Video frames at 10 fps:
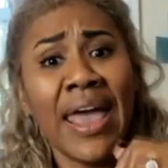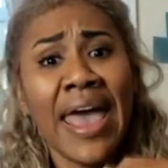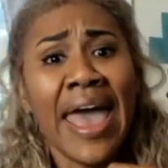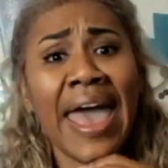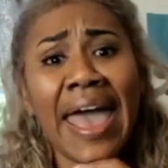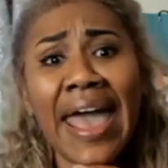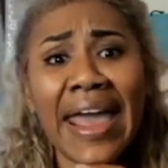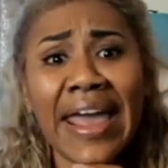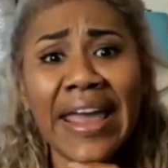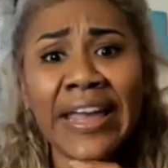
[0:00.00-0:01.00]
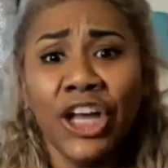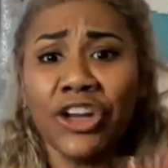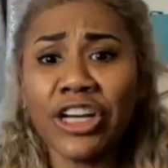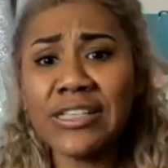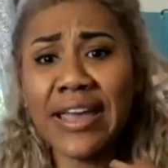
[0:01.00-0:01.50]
Hey, you're
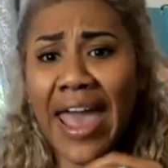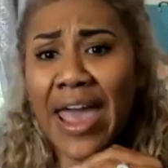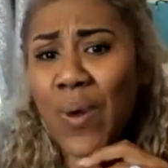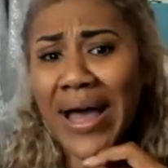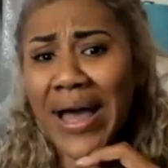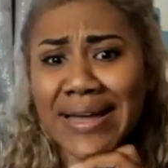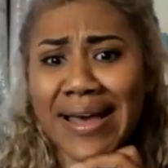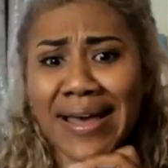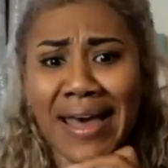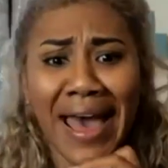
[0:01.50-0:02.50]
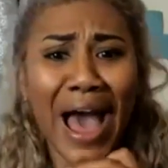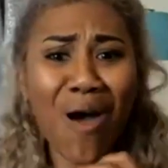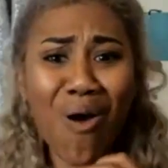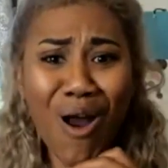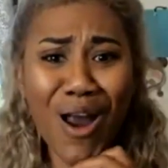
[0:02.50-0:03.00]
going to say, hey, Wanda,
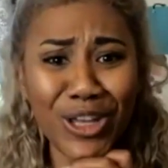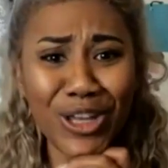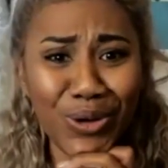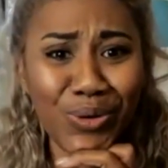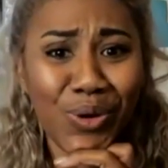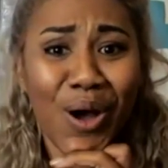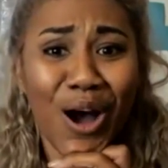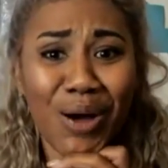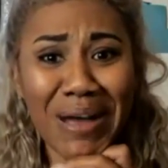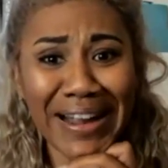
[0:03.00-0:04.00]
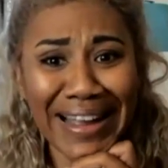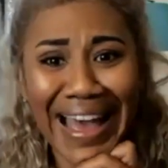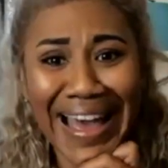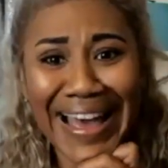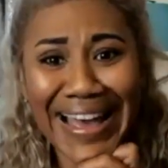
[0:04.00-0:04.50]
how are you? Oh my
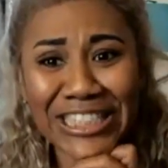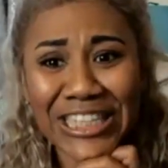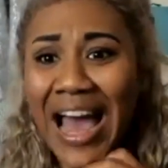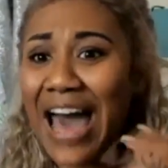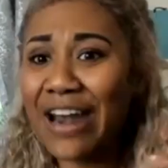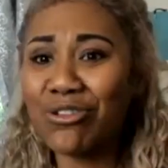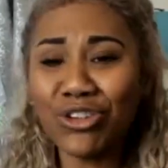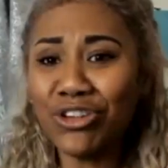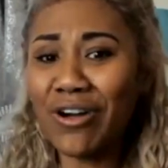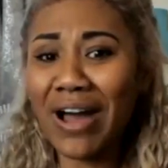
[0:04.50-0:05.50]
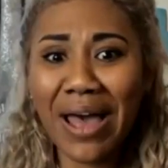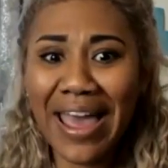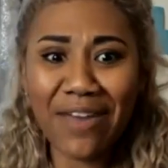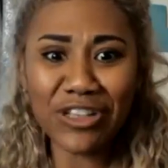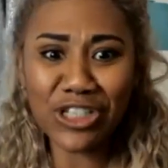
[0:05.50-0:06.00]
gosh, I
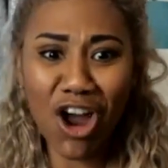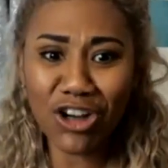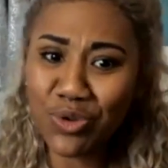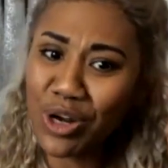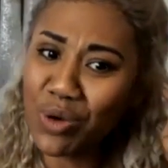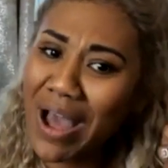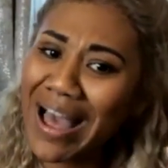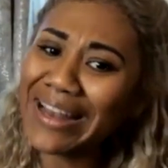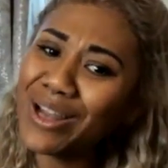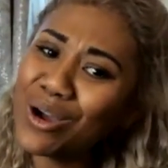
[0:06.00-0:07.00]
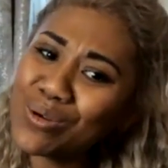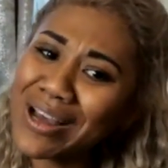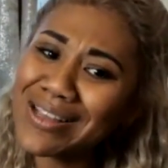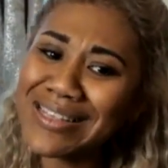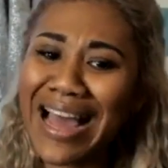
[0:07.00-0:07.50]
haven't talked to you in a while. I know,
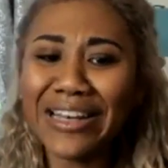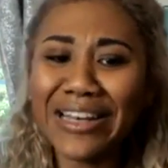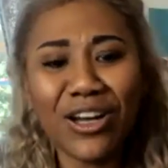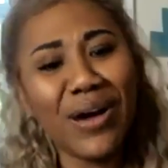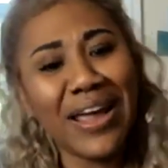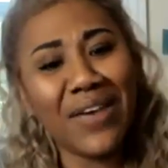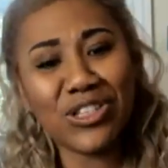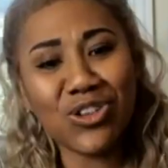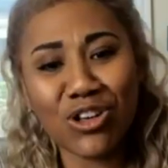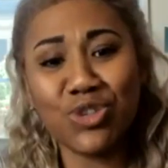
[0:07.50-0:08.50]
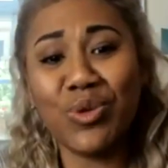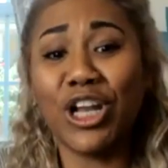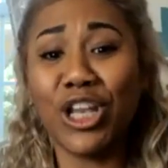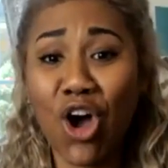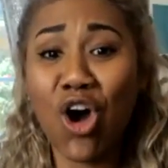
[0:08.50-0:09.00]
cousin, I haven't talked to you in a
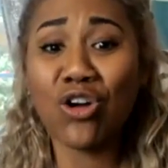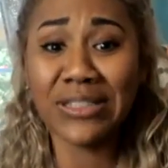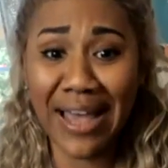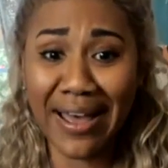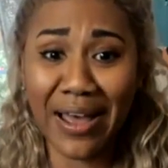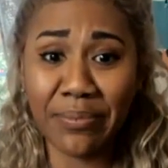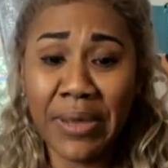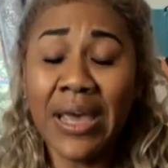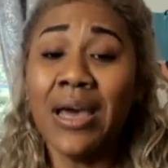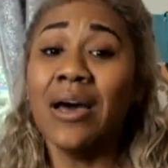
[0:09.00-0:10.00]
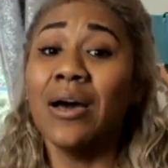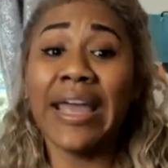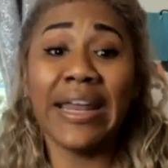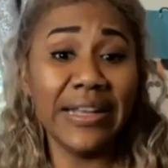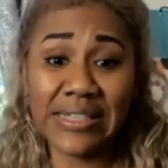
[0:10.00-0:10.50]
long time.
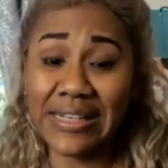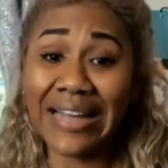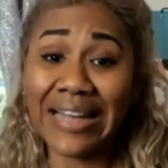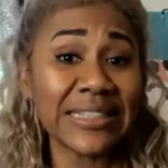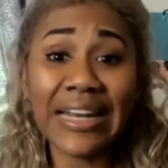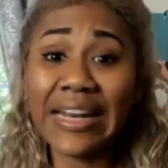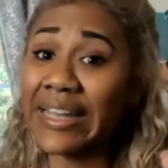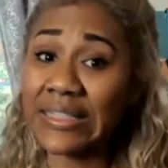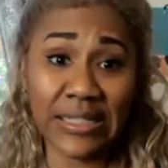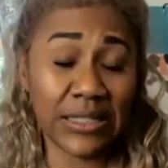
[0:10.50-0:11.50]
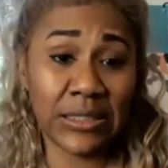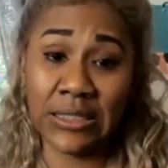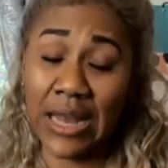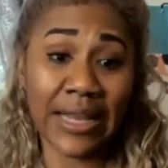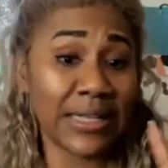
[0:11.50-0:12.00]
And listen, I just got
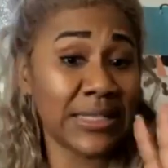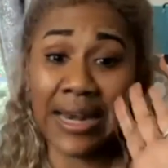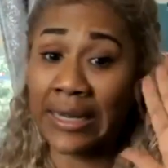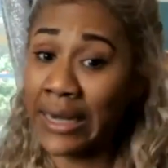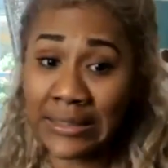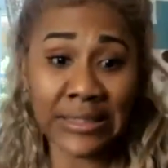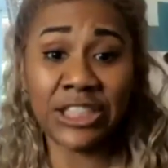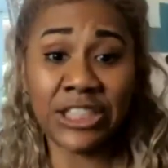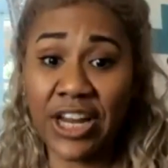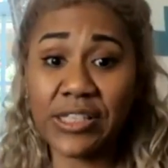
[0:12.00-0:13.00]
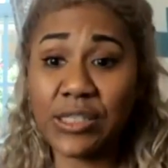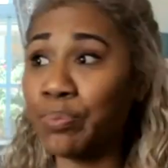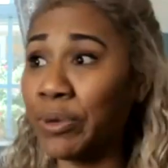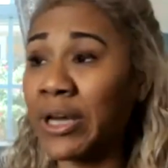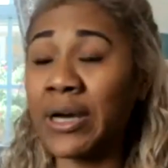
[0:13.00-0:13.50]
to cut to the chase
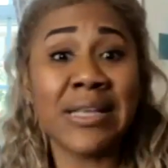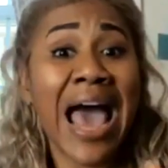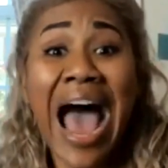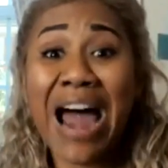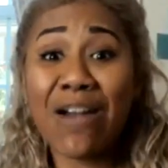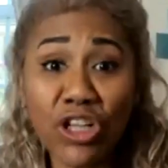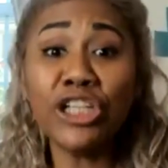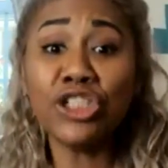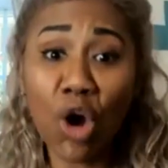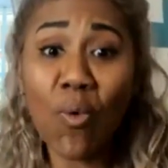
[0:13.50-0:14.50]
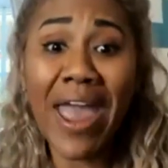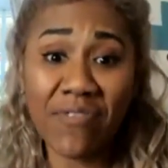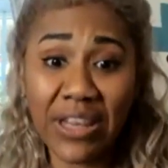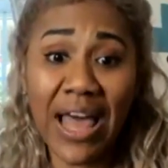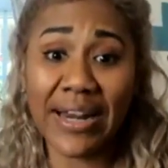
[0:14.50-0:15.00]
because I really don't have
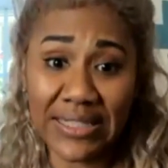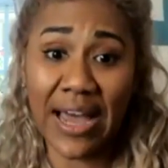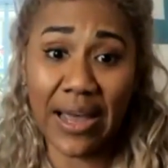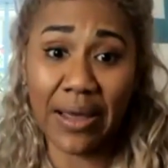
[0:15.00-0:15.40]
a lot of time.